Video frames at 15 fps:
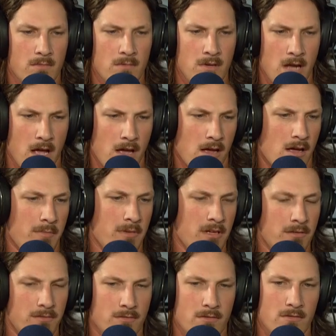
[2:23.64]
Yeah, I
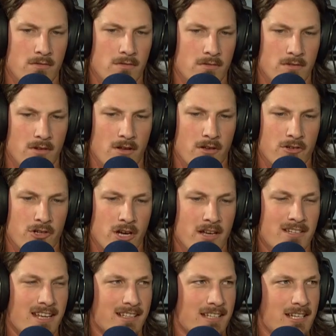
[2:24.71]
mean, you know, you try and
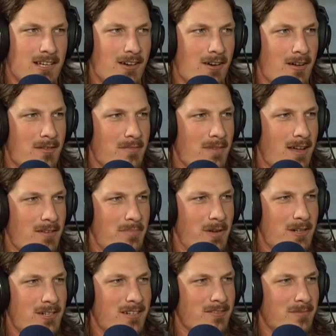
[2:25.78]
take the ego out of
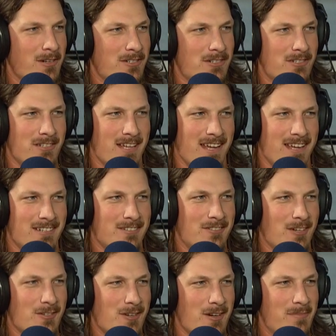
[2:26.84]
pitching as much as you can. You
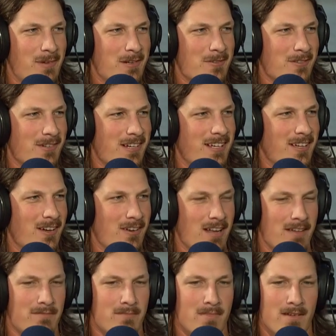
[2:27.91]
start trying to pitch with your ego, and
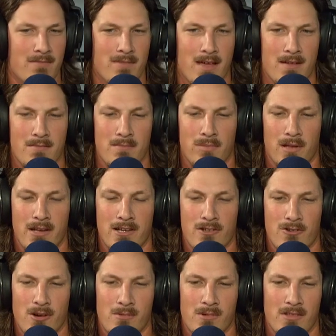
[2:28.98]
I've been in plenty of
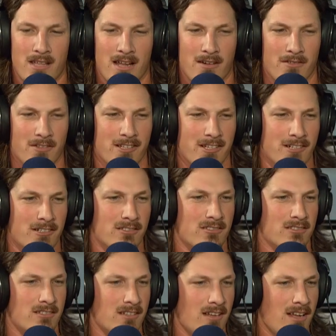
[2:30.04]
trouble with that over the years,
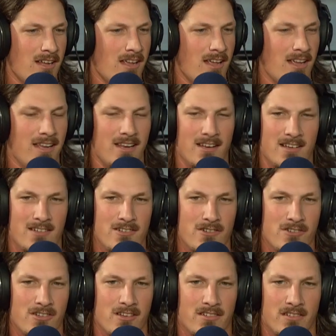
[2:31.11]
and it
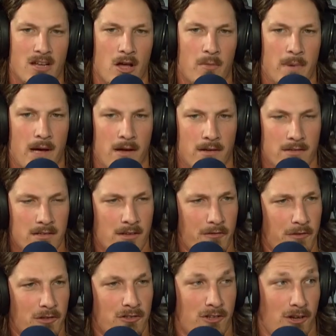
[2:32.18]
usually doesn't help out. You know, it
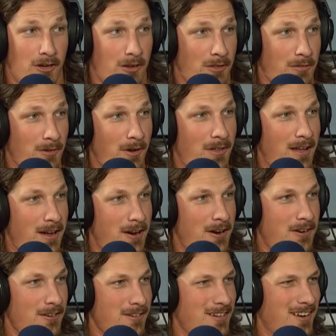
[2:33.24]
feels good to throw that
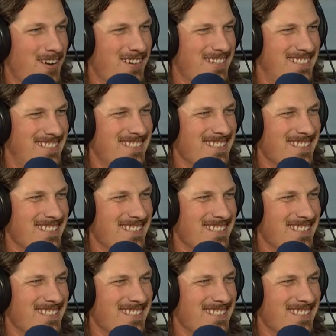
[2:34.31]
hard. You know, it's